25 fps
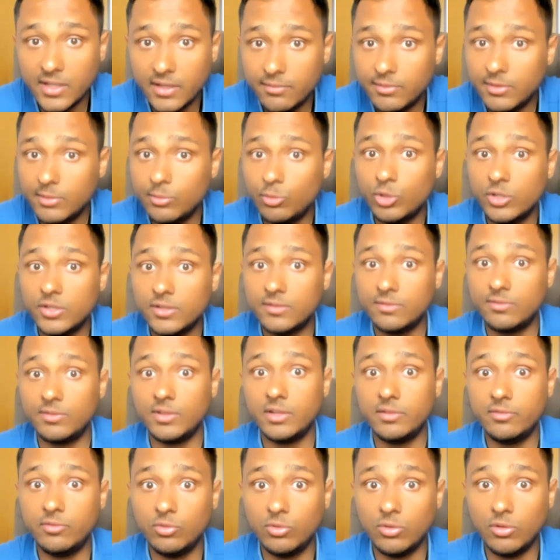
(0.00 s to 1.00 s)
Everybody is
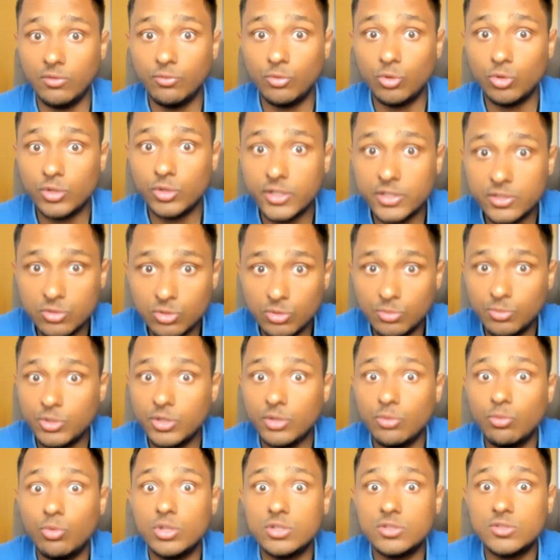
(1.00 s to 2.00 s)
fearful of old age.
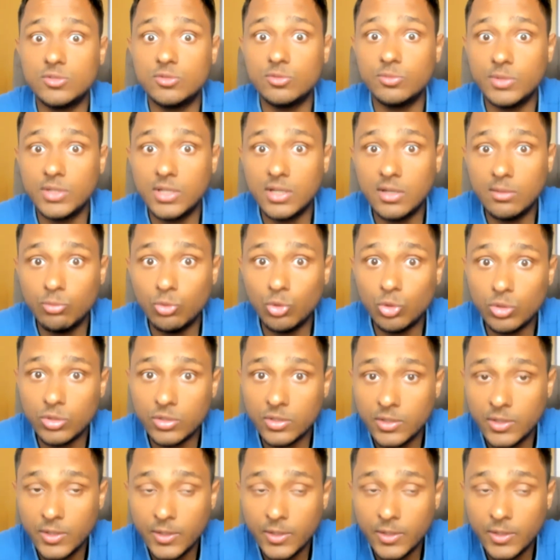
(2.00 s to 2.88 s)
Nobody wants to become old.